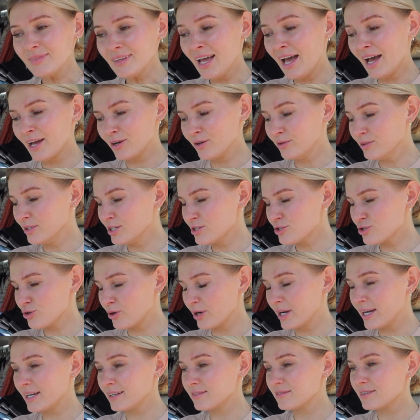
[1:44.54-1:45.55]
I don't
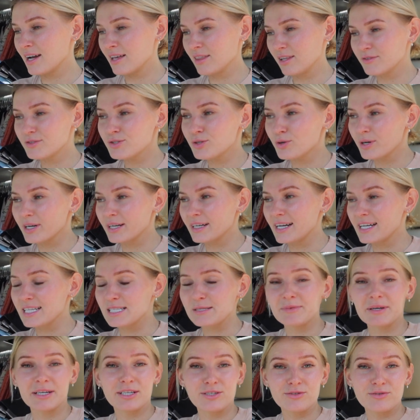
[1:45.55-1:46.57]
enjoy it. I love to organize,
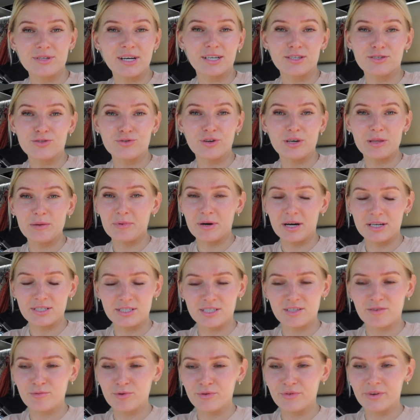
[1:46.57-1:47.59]
but I do not enjoy the process
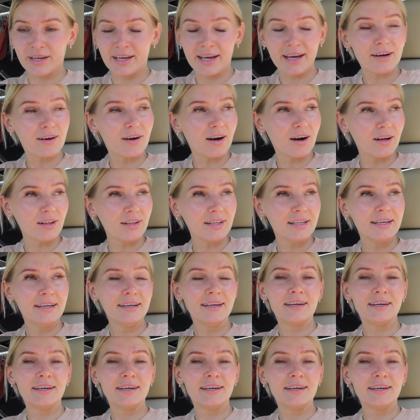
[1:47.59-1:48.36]
of moving at all,